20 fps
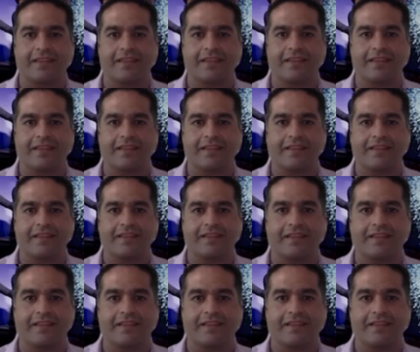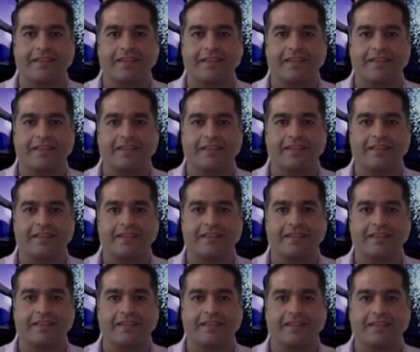
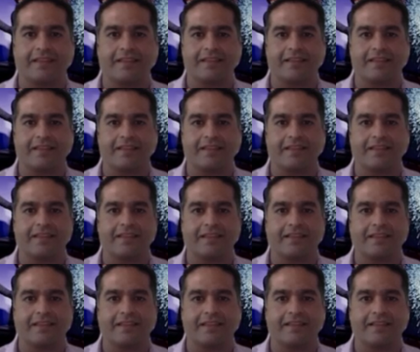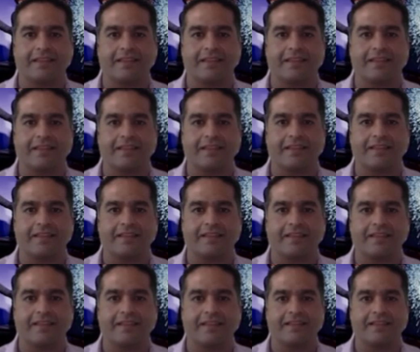
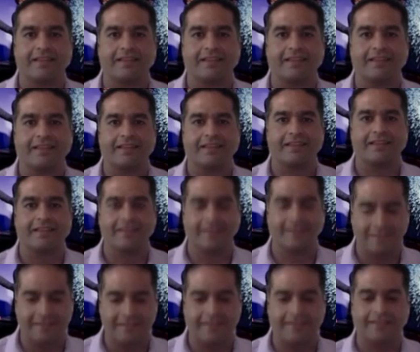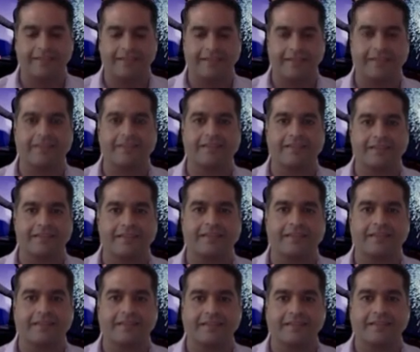
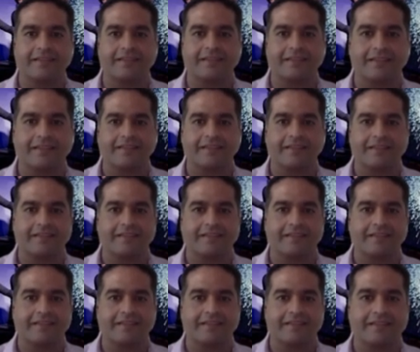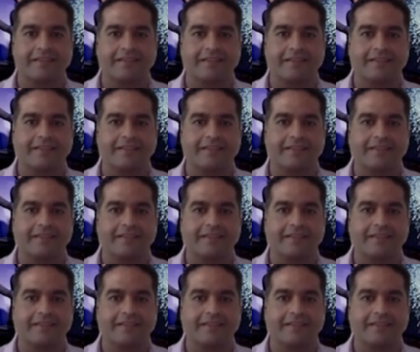(silent)